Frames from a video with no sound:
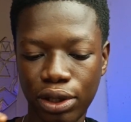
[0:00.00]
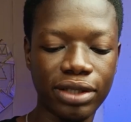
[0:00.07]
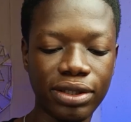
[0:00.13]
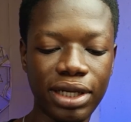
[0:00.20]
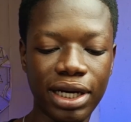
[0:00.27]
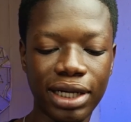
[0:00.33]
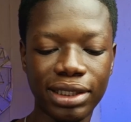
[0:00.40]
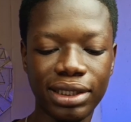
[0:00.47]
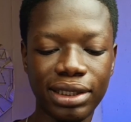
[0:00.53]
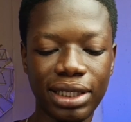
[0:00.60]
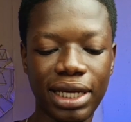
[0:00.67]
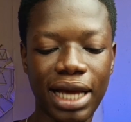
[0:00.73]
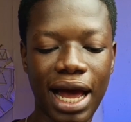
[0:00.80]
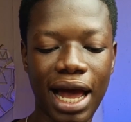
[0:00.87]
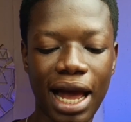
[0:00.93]
As you can
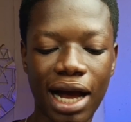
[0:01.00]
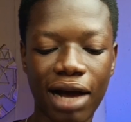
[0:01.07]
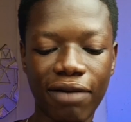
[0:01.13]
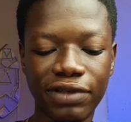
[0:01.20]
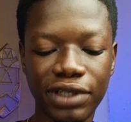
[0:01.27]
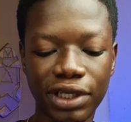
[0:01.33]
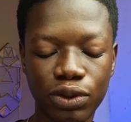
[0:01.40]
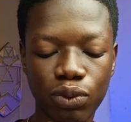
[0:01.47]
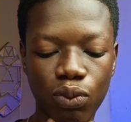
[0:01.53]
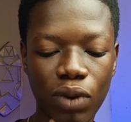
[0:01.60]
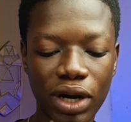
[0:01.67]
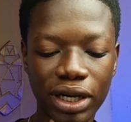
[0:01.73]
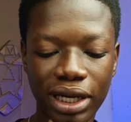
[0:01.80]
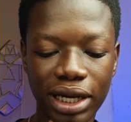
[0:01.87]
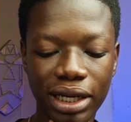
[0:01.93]
see, I have just
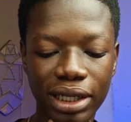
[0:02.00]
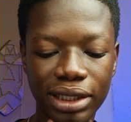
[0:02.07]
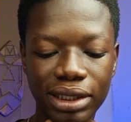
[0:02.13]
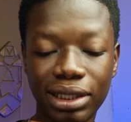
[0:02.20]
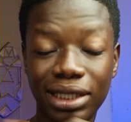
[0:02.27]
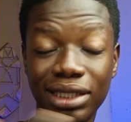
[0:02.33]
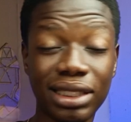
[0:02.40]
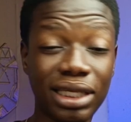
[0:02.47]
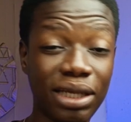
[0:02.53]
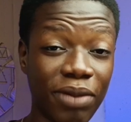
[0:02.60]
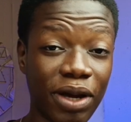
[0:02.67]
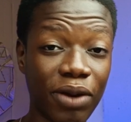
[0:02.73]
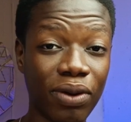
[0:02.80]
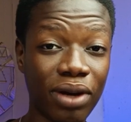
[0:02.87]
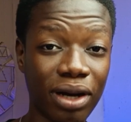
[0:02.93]
1 Ghana cedis in
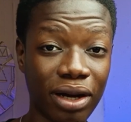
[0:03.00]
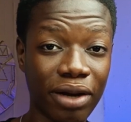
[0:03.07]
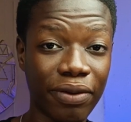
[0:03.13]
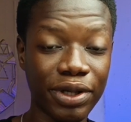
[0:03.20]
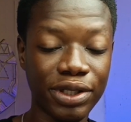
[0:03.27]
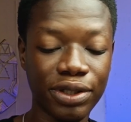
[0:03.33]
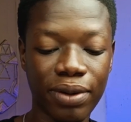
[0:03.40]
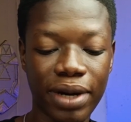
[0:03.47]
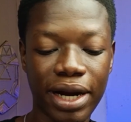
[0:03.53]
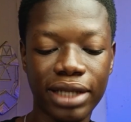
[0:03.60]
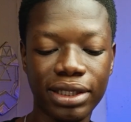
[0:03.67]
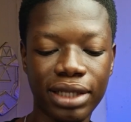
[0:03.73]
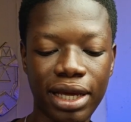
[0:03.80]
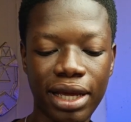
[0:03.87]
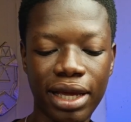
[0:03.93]
my local currency
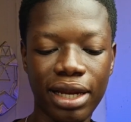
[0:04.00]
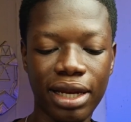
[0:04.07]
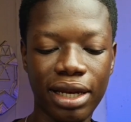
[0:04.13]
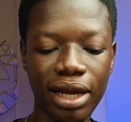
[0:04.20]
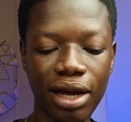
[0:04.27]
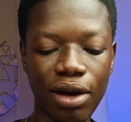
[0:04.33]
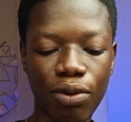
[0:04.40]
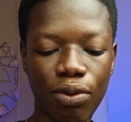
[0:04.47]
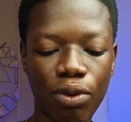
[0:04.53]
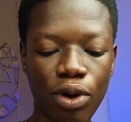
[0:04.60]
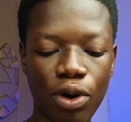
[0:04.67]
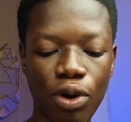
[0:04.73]
right now.